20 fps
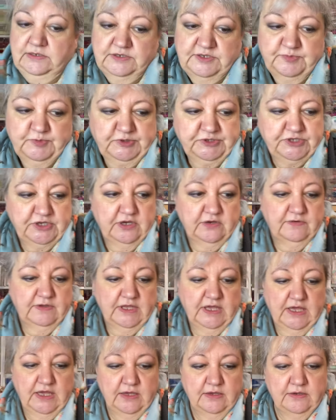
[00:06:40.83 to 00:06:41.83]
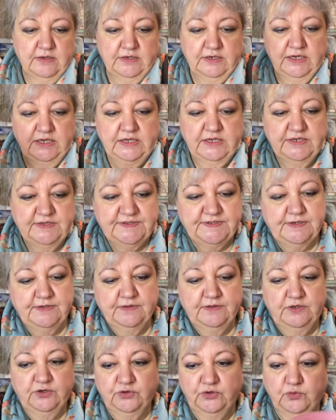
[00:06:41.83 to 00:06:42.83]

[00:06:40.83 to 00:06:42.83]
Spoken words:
Put it over there, and here's the other